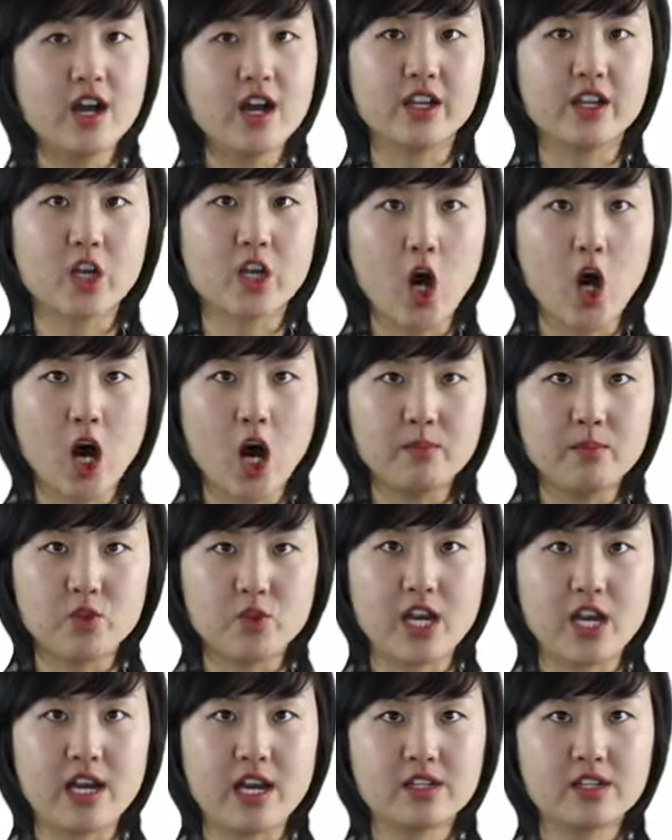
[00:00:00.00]
an
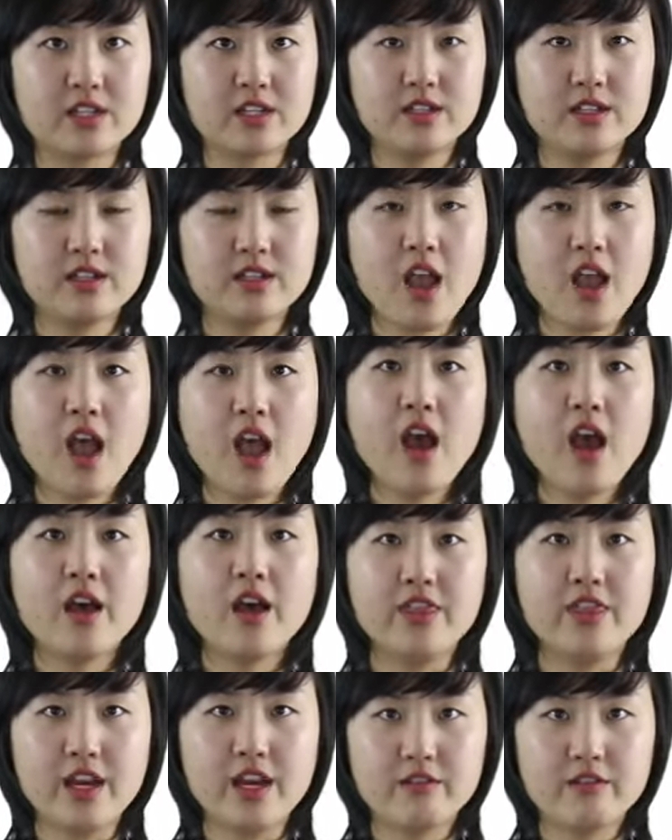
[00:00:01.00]
object.
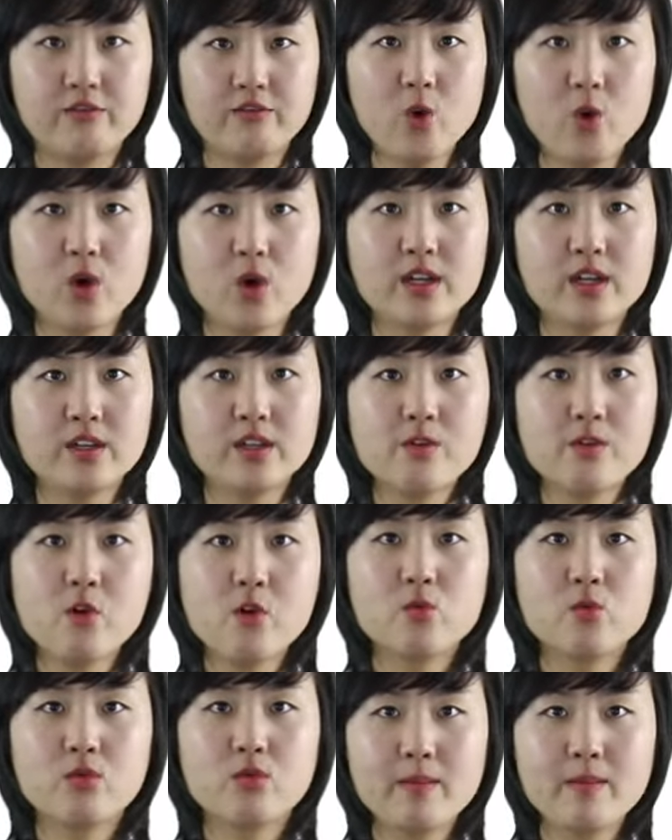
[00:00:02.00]
Therefore,
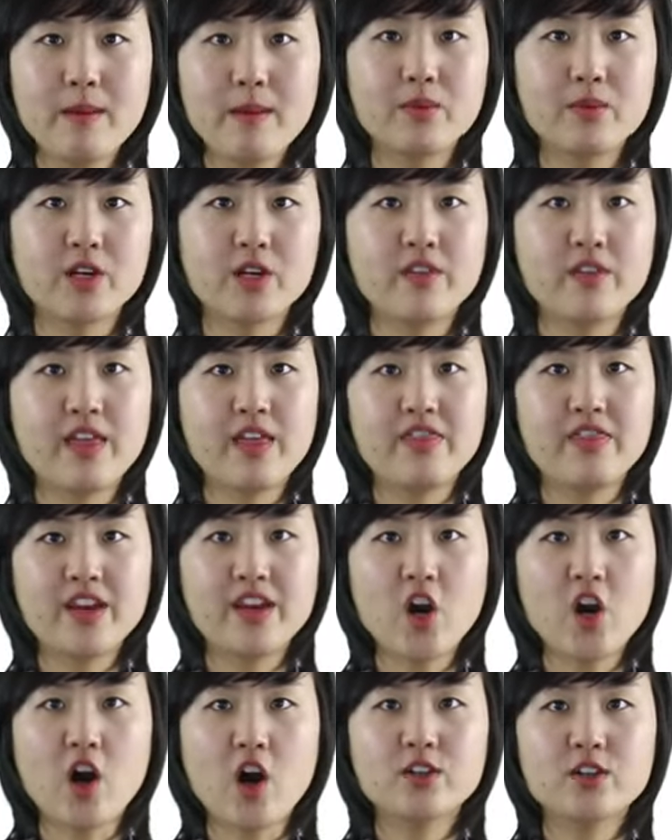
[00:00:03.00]
remember that
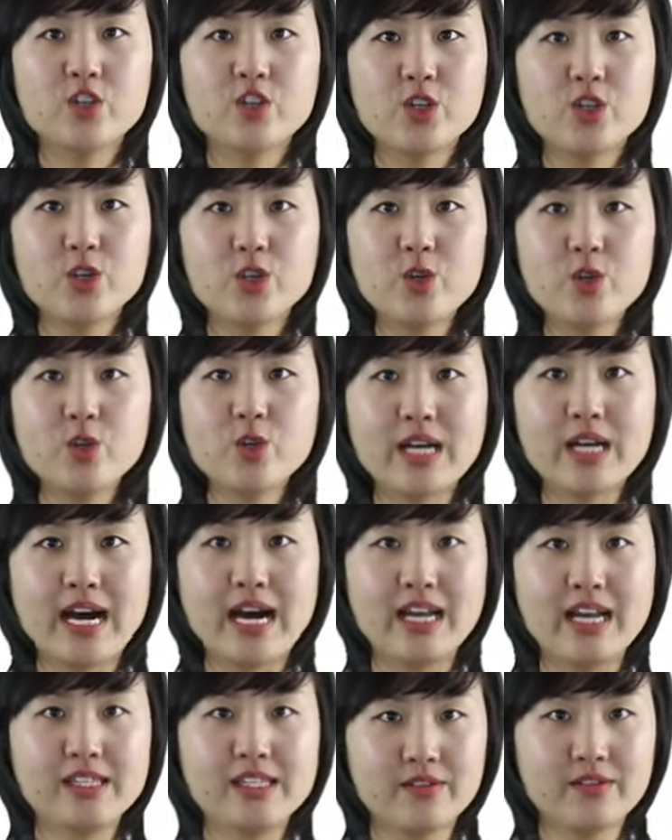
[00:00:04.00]
there are 2
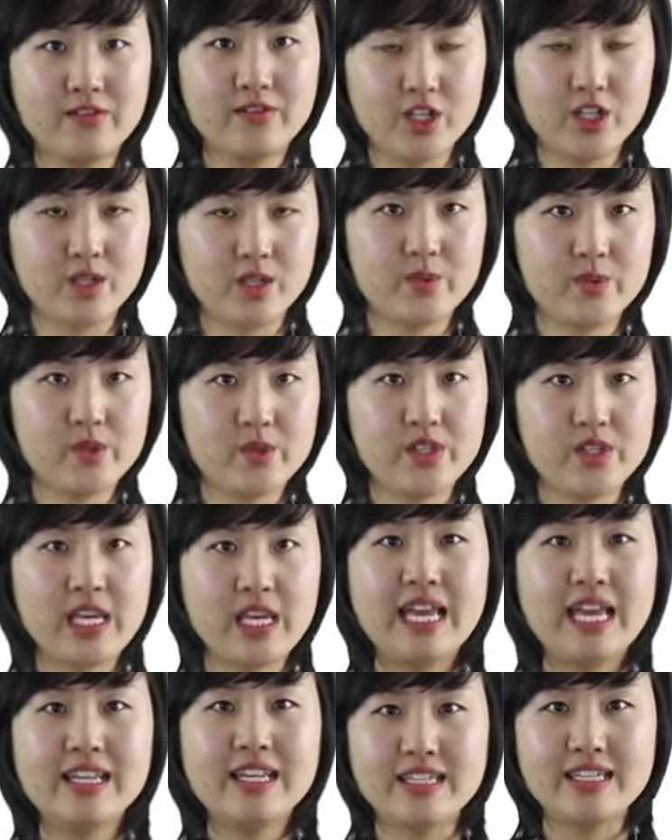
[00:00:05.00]
kinds of verbs,
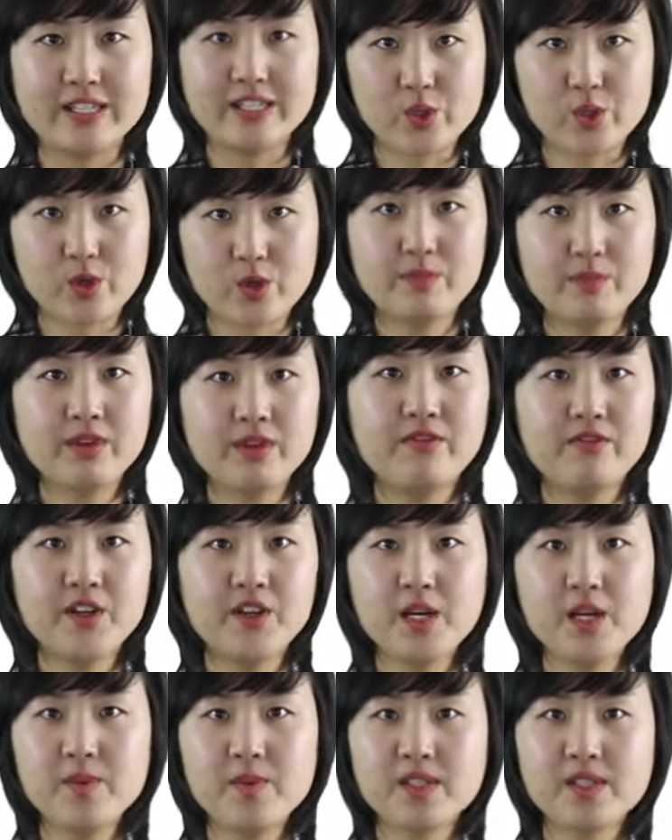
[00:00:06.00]
descriptive
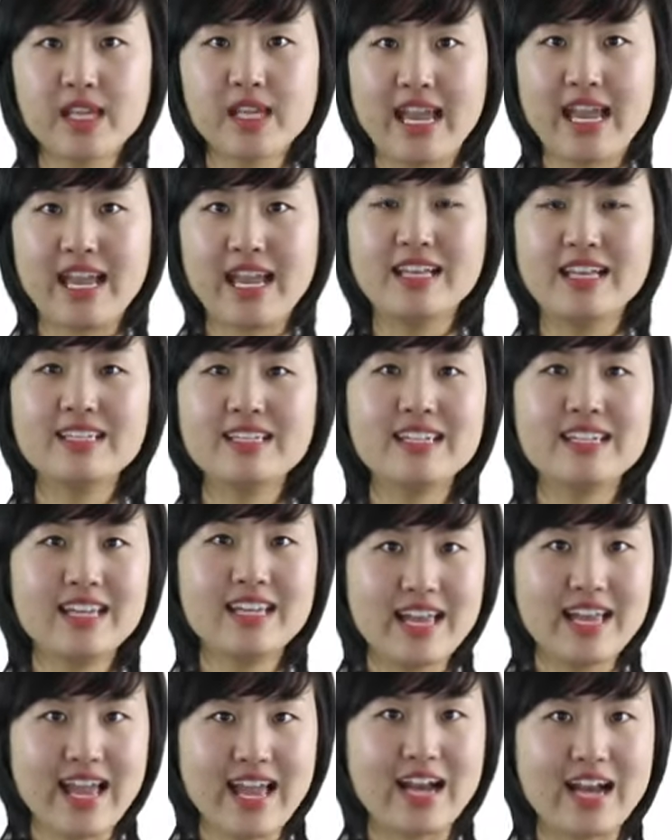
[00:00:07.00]
verbs and
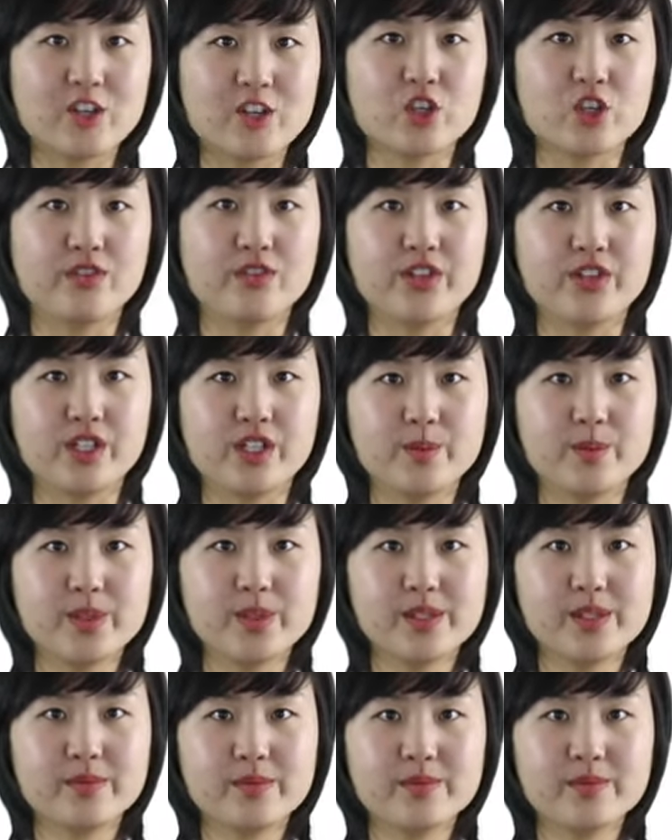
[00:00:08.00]
action verbs.